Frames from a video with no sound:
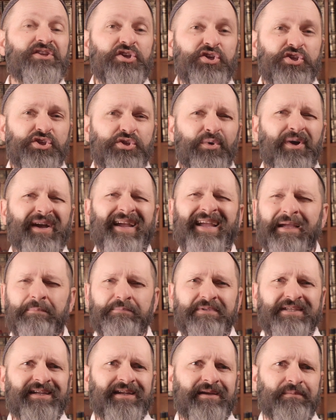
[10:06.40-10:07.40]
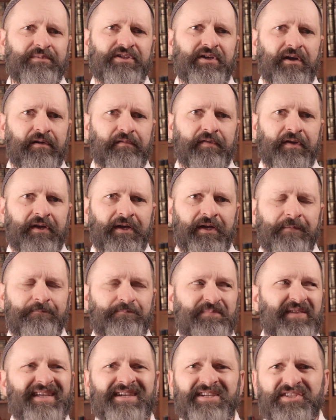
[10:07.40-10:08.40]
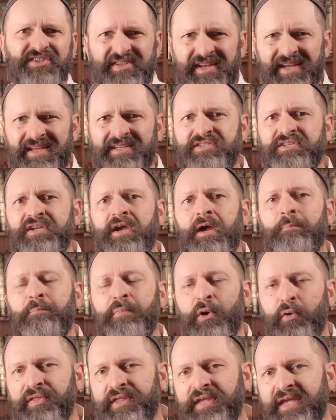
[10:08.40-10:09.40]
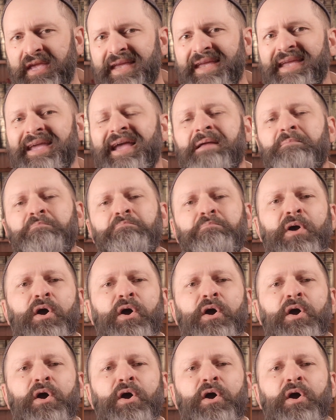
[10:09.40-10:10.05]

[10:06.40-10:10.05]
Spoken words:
Yeshua emptied himself. In a sense, both he and